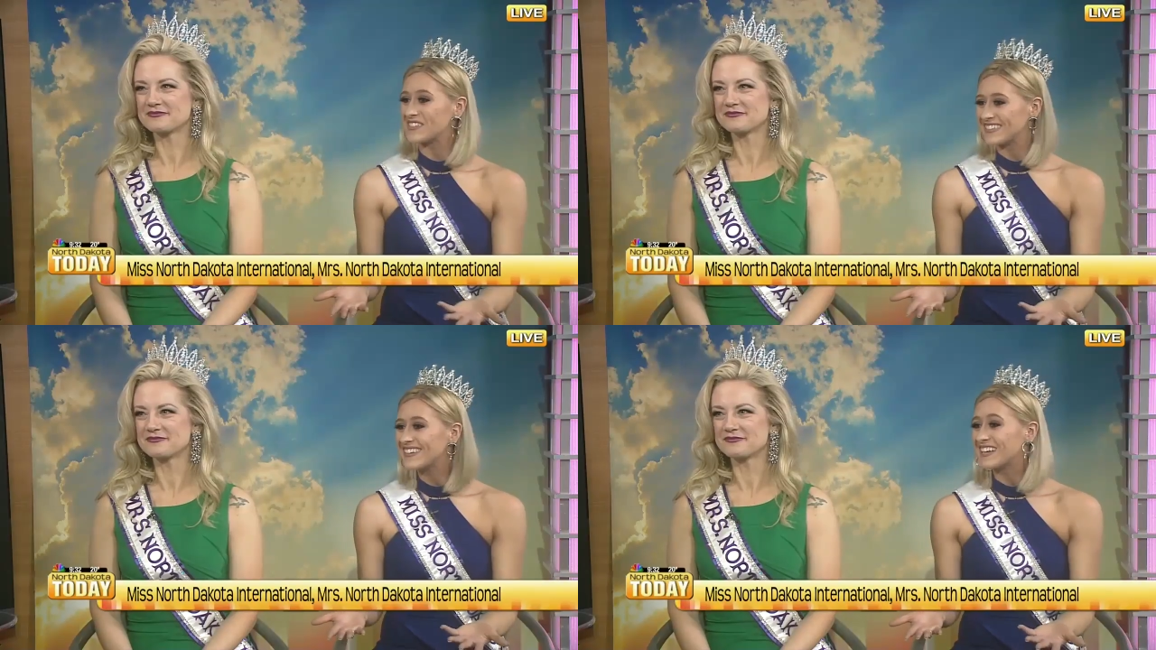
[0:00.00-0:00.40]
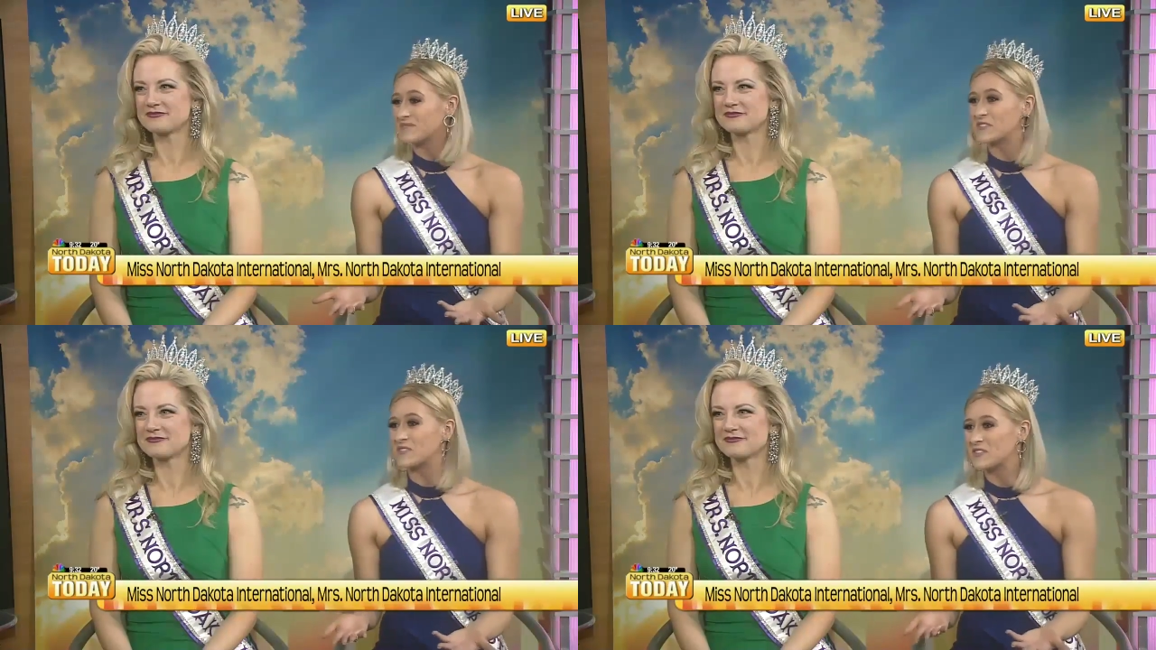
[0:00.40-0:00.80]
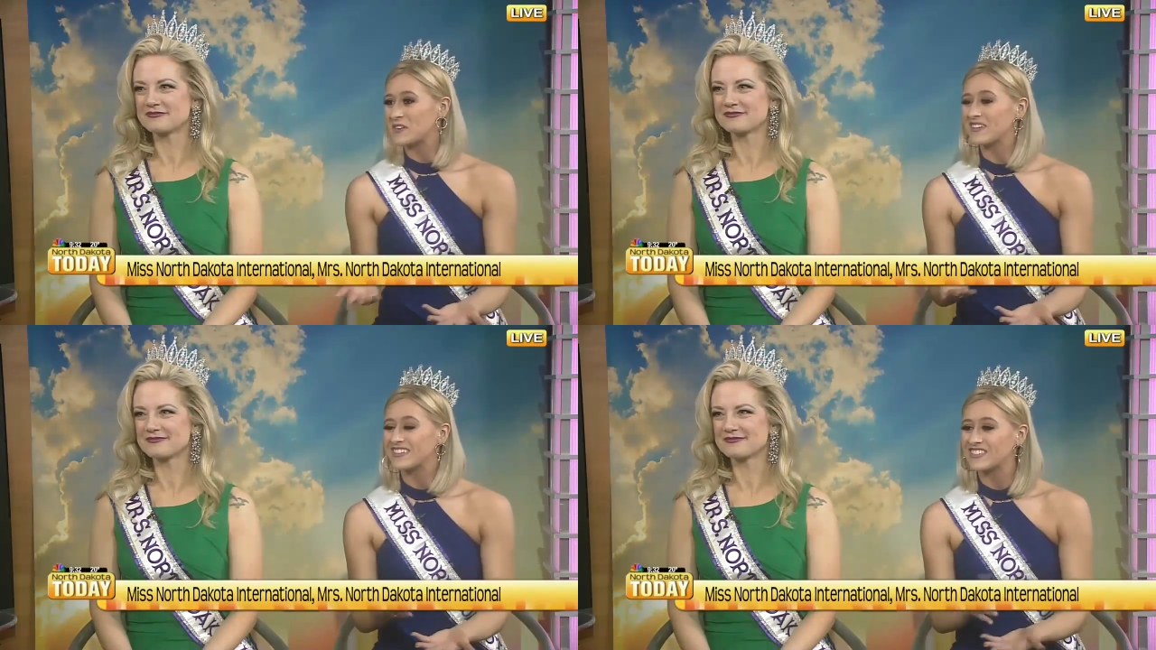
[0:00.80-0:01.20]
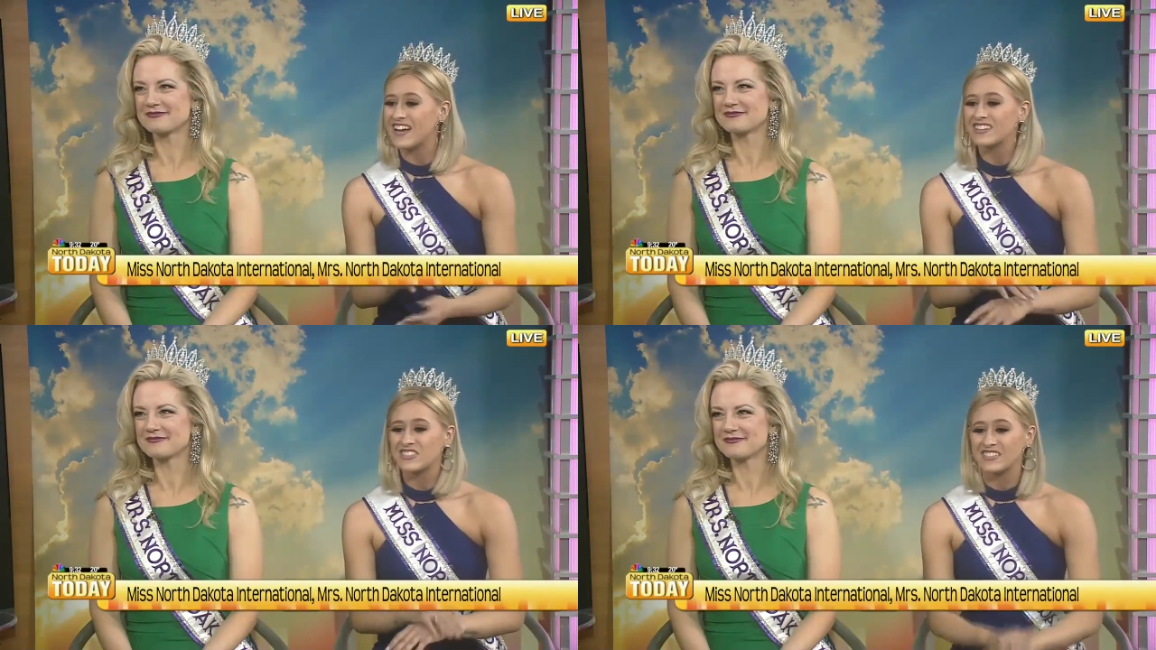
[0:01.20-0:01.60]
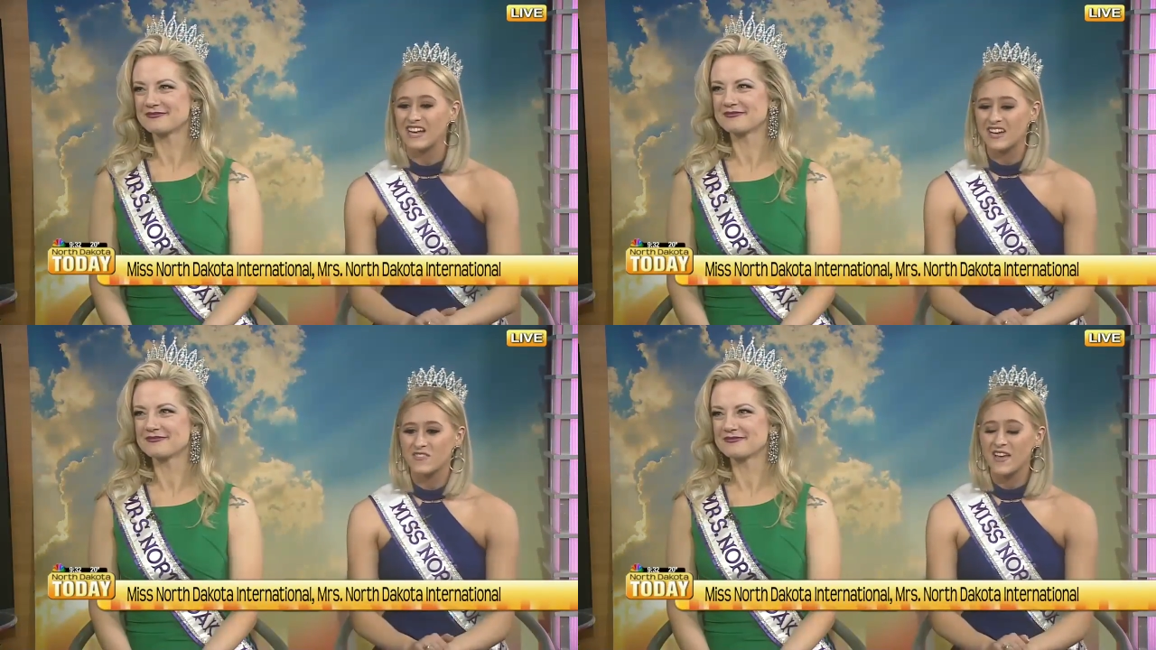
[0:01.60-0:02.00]
Speaker 1: it as Miss North Dakota International.
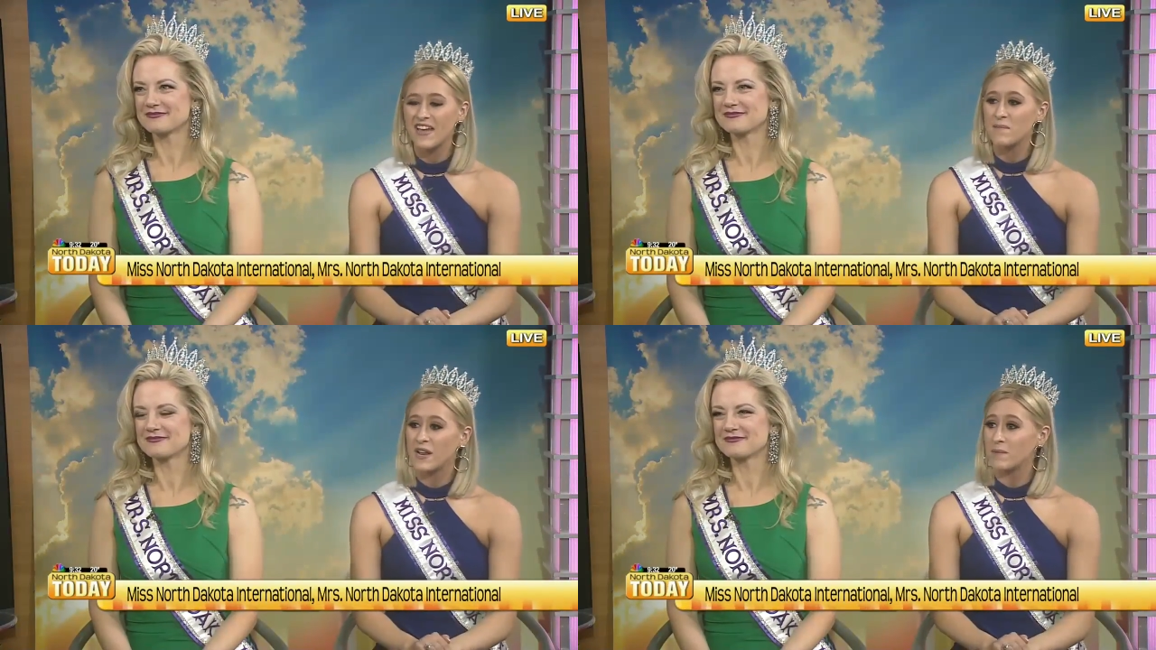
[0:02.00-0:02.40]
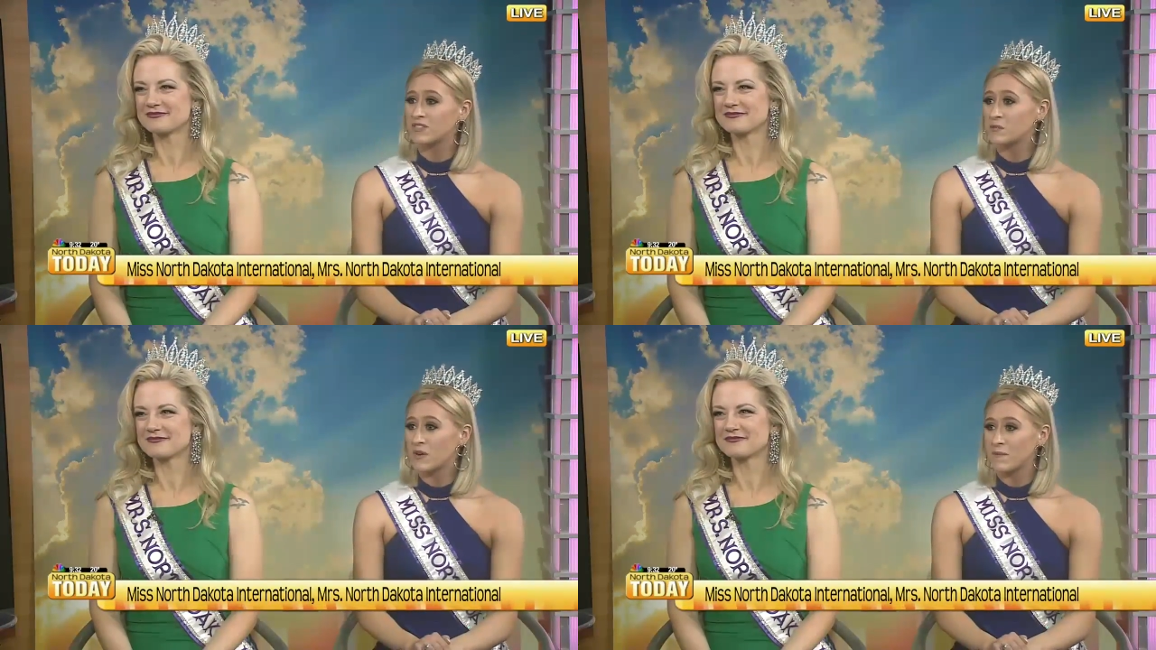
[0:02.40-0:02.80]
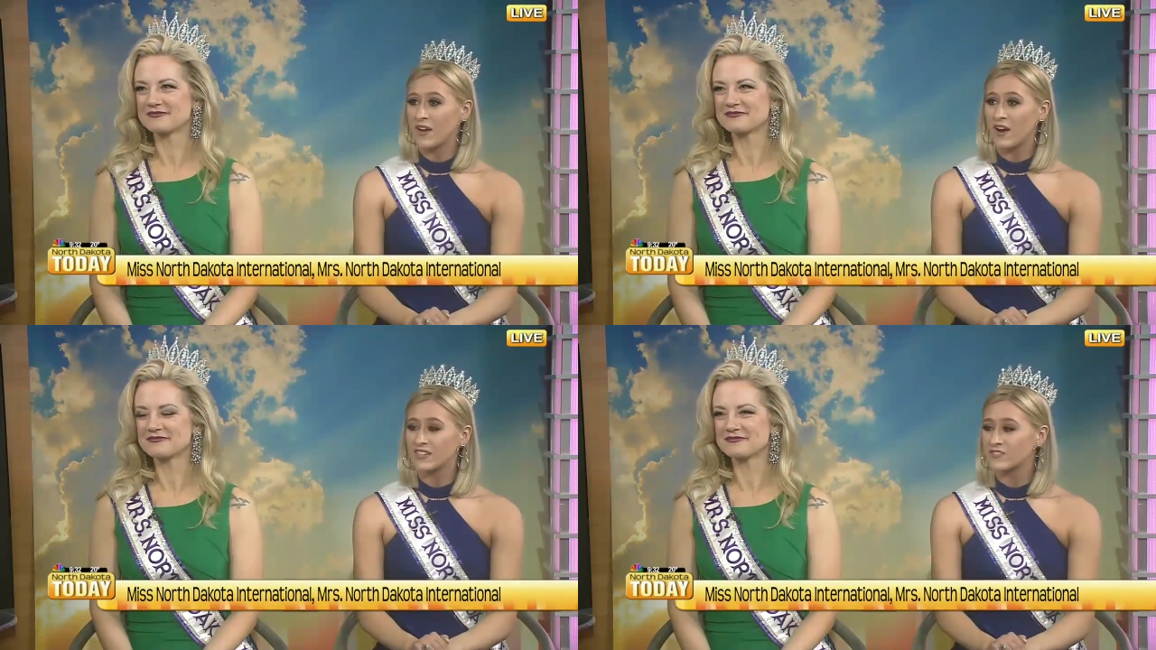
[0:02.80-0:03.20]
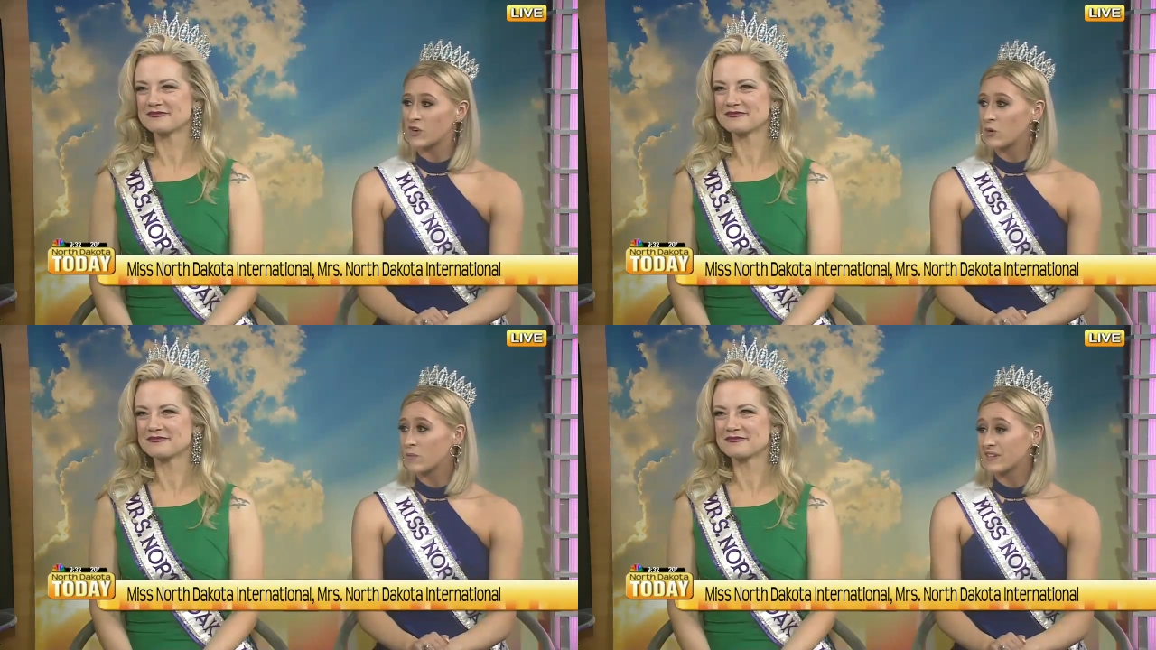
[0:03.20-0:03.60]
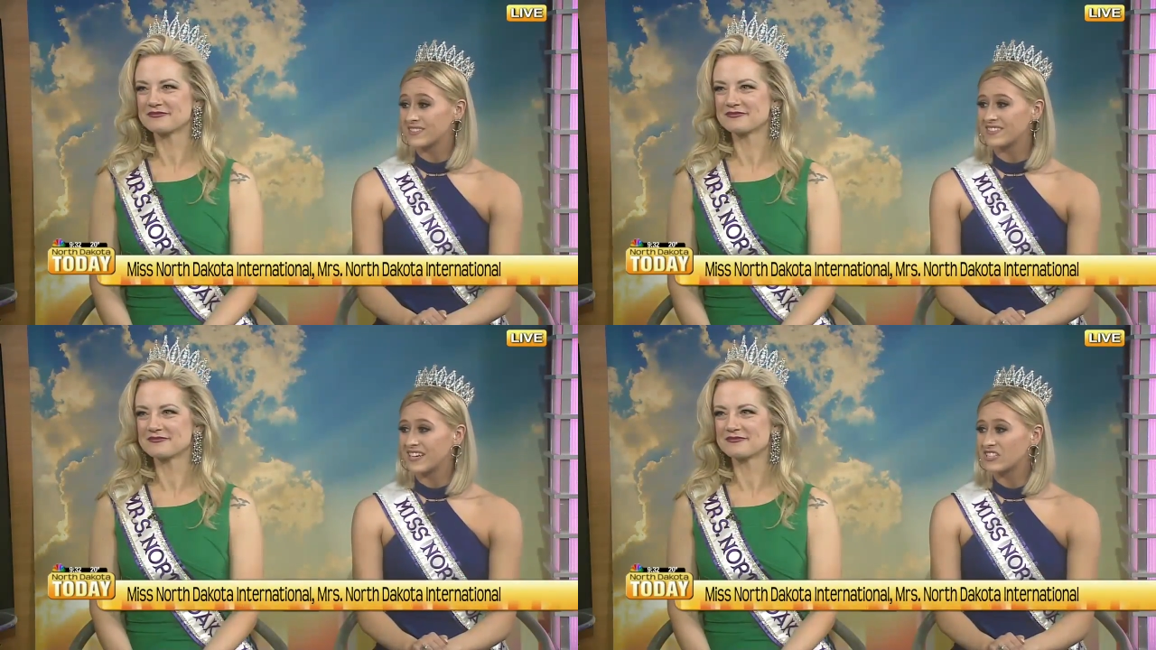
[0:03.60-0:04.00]
I've been able to bring my Hearts for Hope
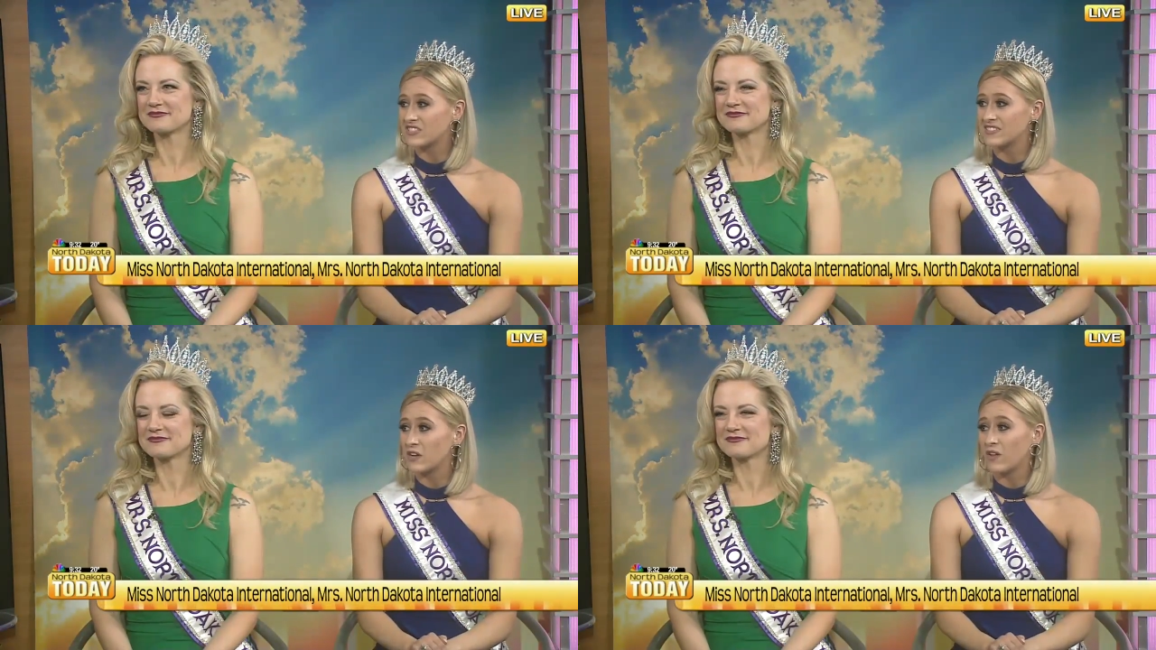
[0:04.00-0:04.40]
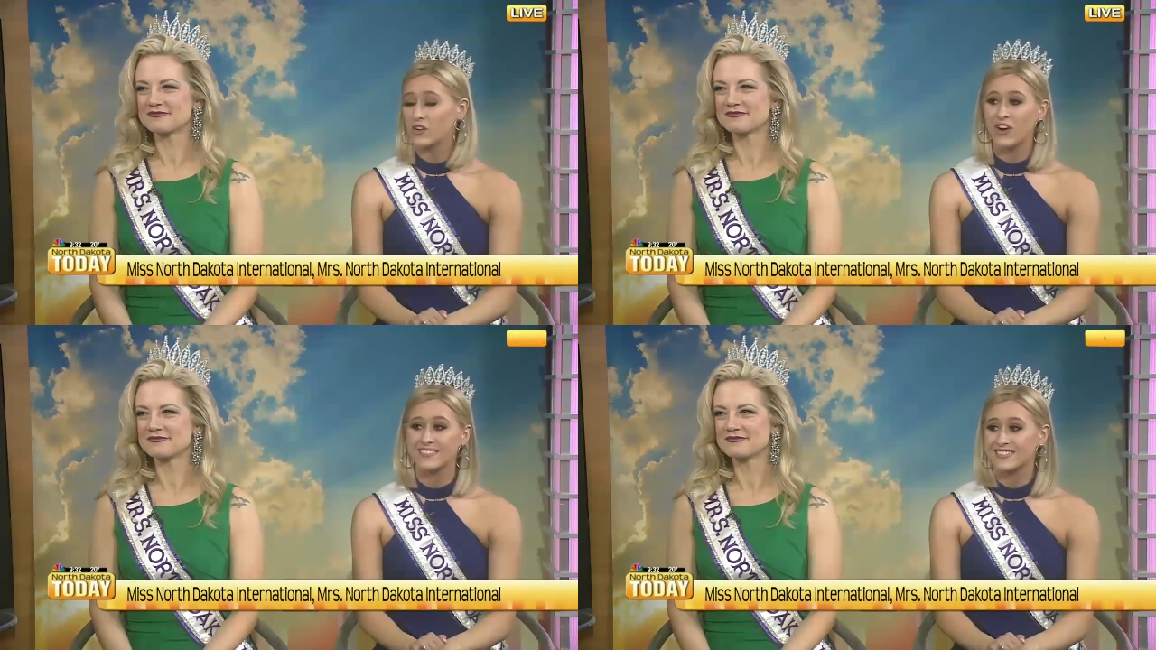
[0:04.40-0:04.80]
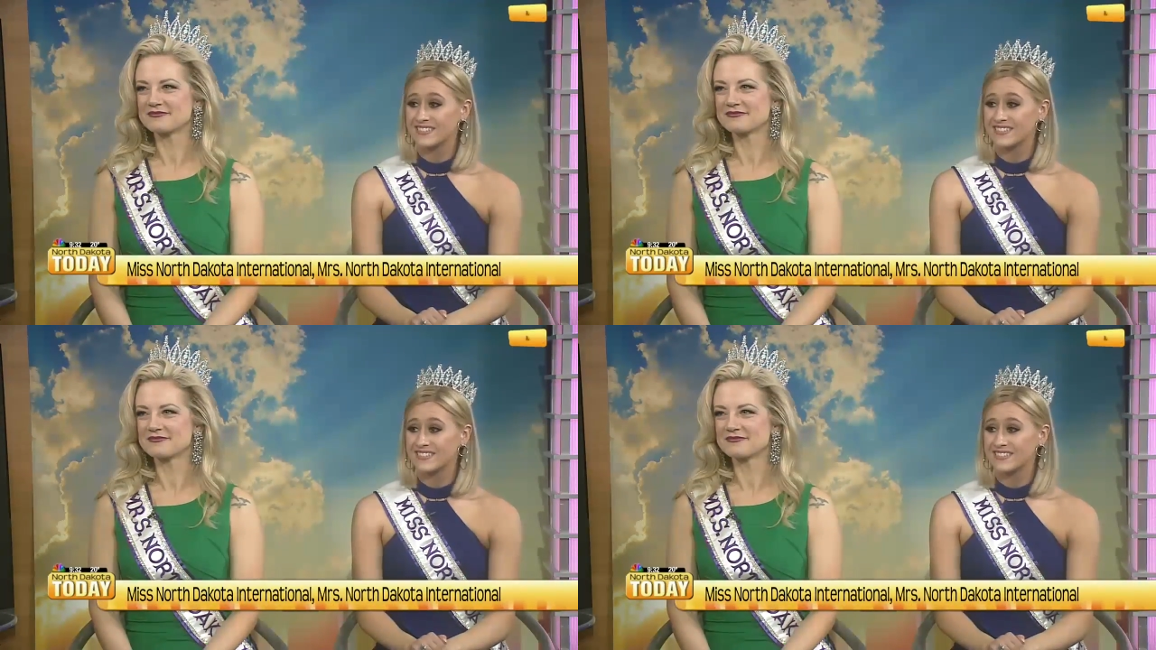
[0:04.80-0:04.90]
presentations all across the